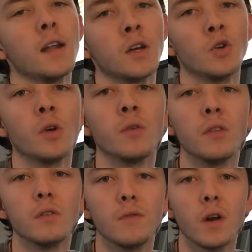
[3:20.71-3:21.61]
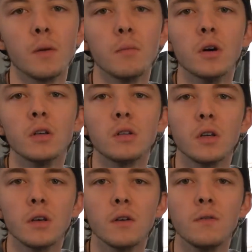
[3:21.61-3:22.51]
And I agree with this very
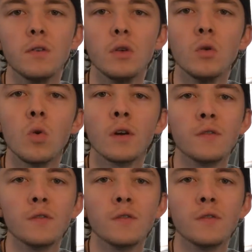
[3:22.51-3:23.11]
much. If you